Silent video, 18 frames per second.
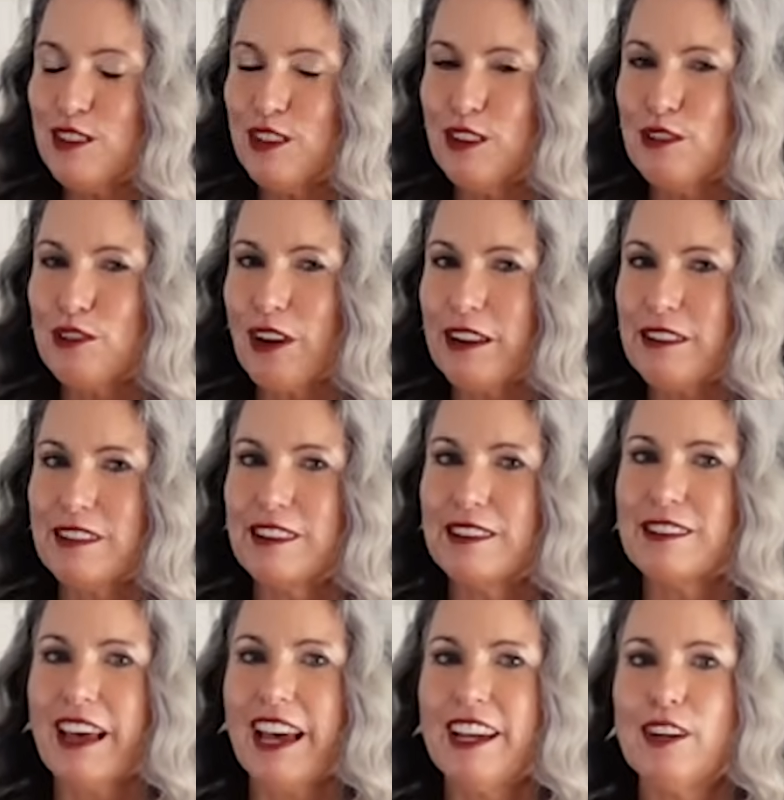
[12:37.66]
two
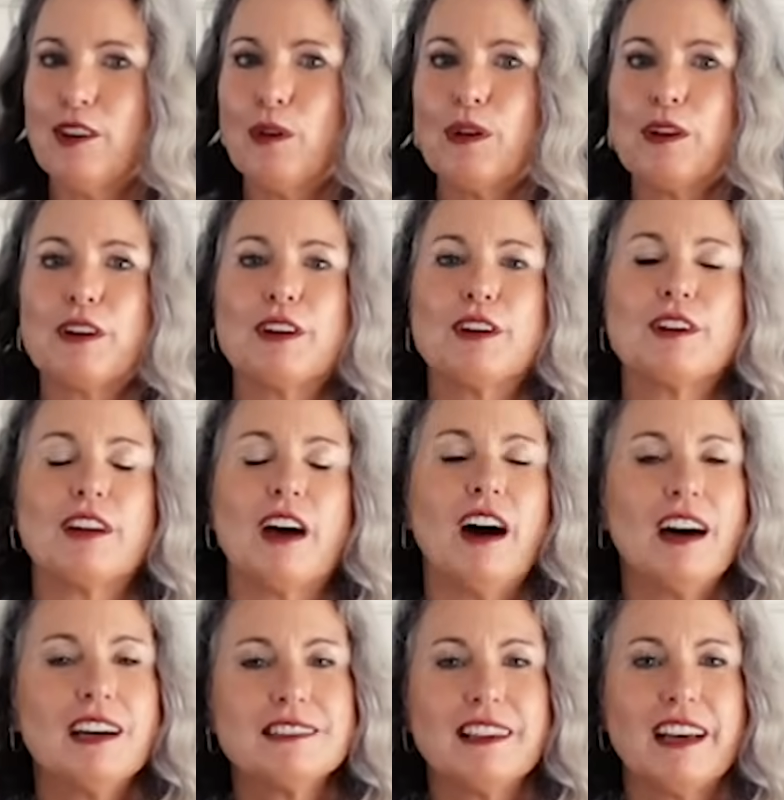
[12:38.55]
dresses I ordered
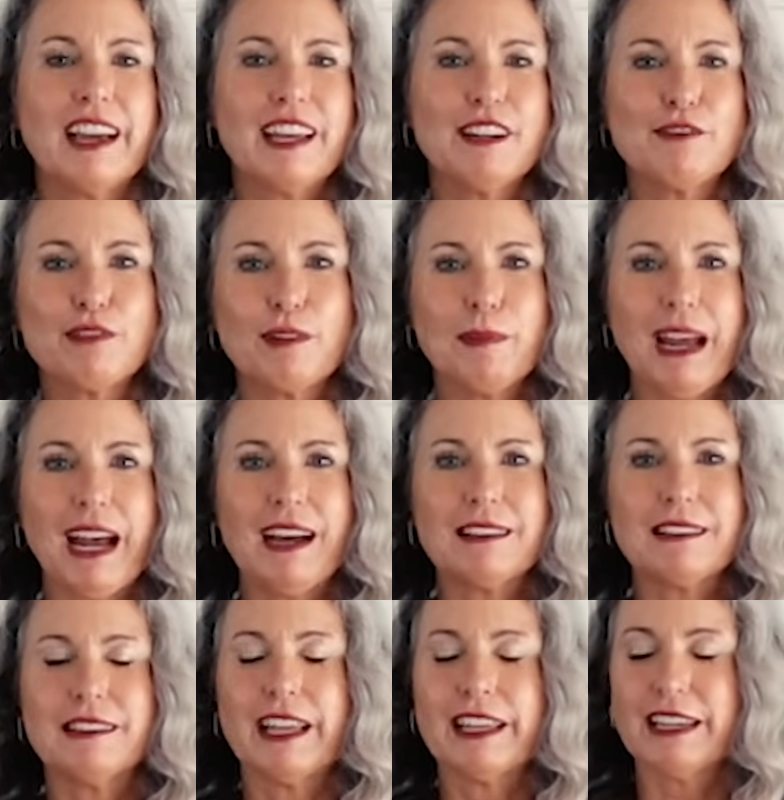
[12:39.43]
online from
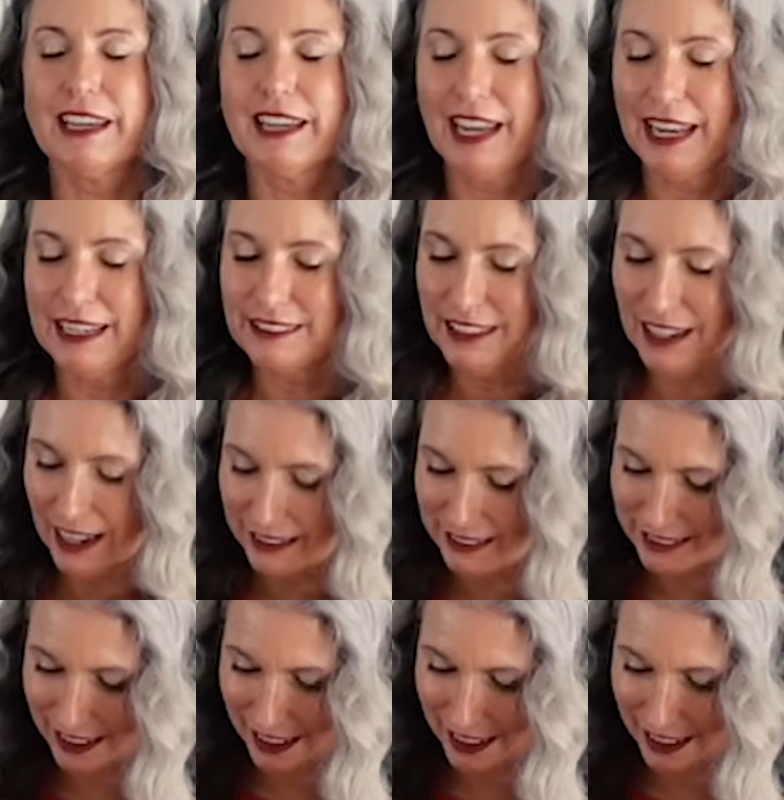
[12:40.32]
Athleta, and yes,